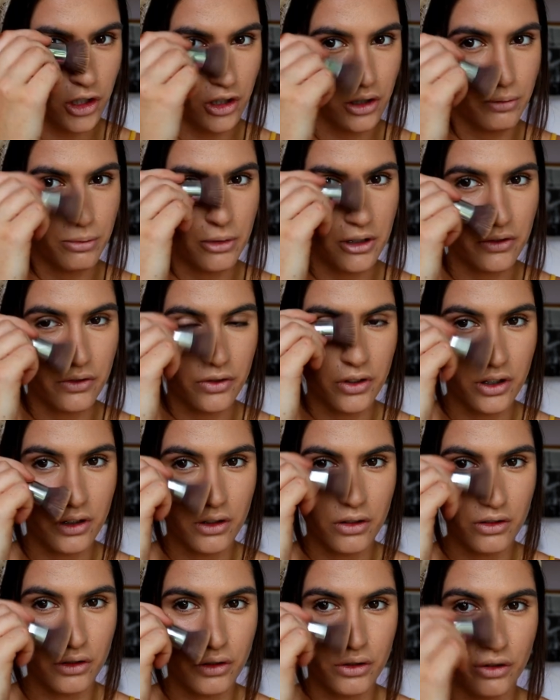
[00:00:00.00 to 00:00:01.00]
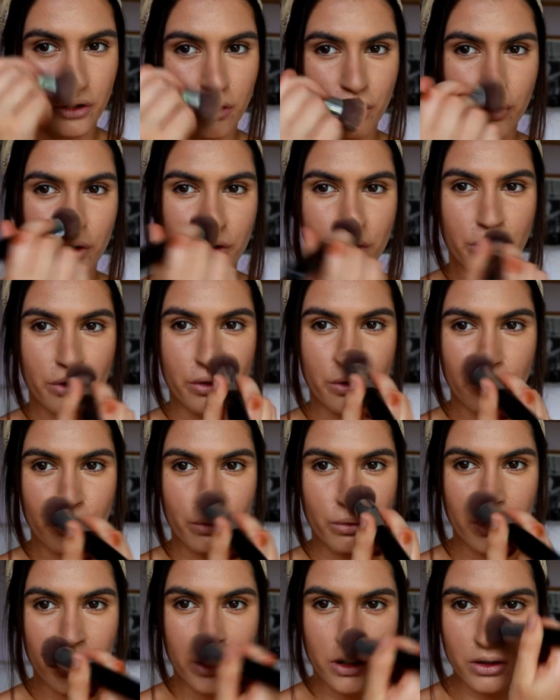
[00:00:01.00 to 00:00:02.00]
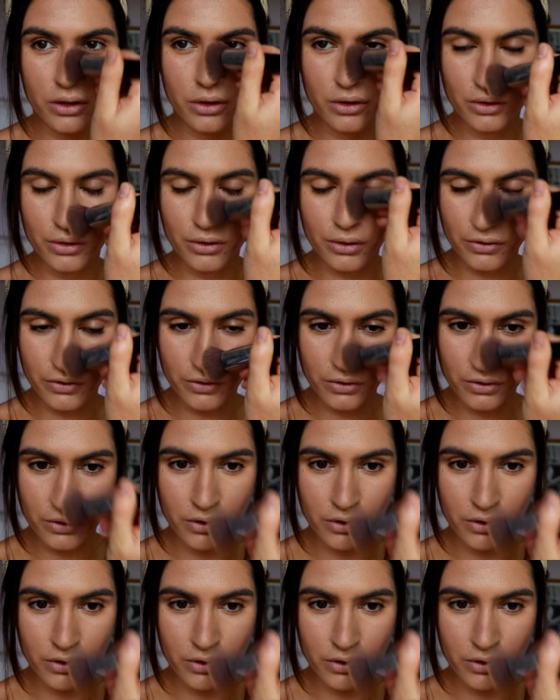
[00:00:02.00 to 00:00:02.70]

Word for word: just puff it in on the nose as well.